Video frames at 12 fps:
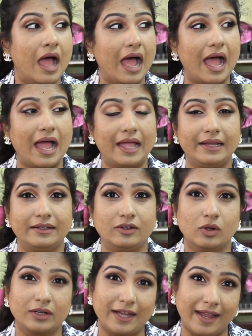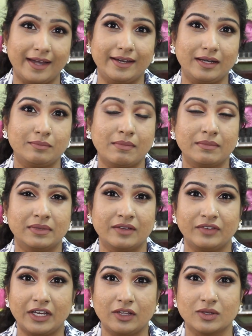I did not edit the
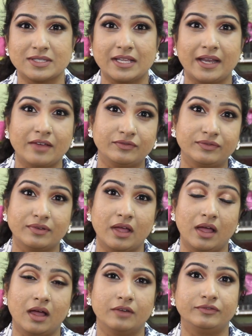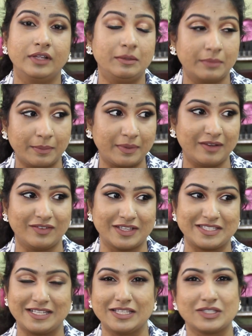videos that I've uh, filmed
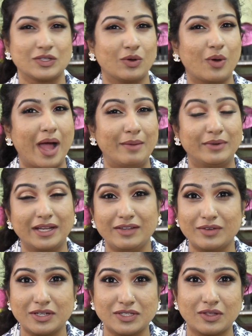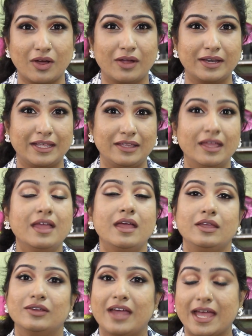previously, so I'm really very sorry
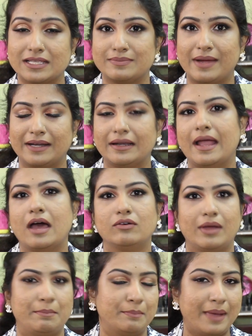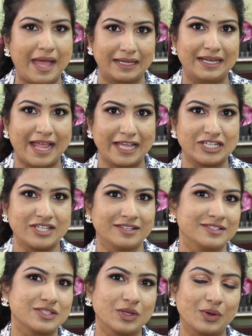you guys, but now I'm back in
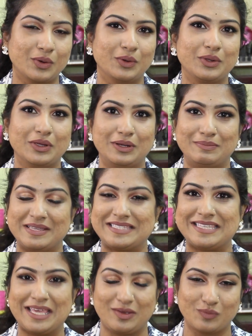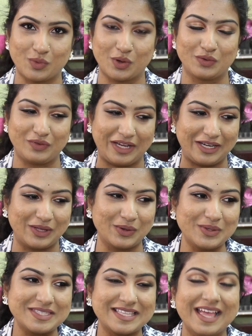action, so you'll be seeing more
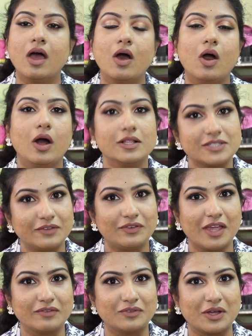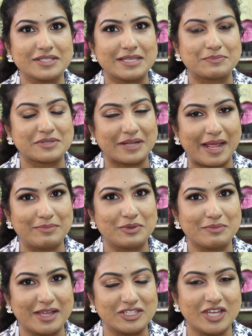videos. Also, if you have not subscribed
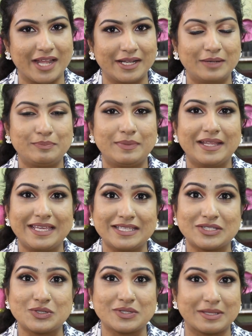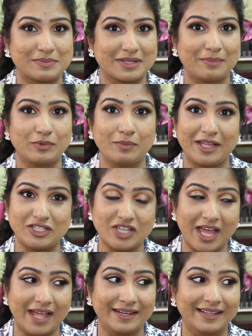to my channel, please do subscribe to my
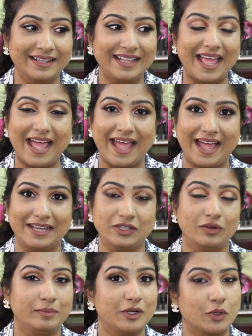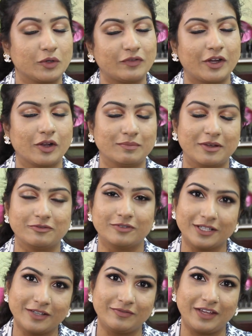channel and you'll be notified on my
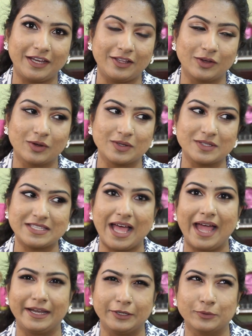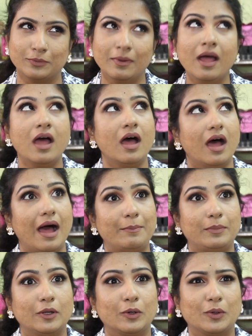further videos. I do
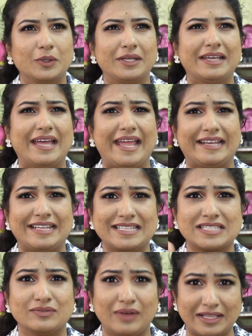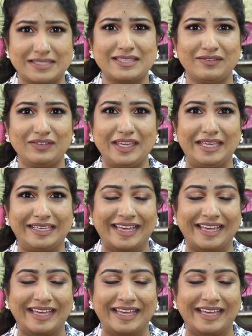upload at least once a week.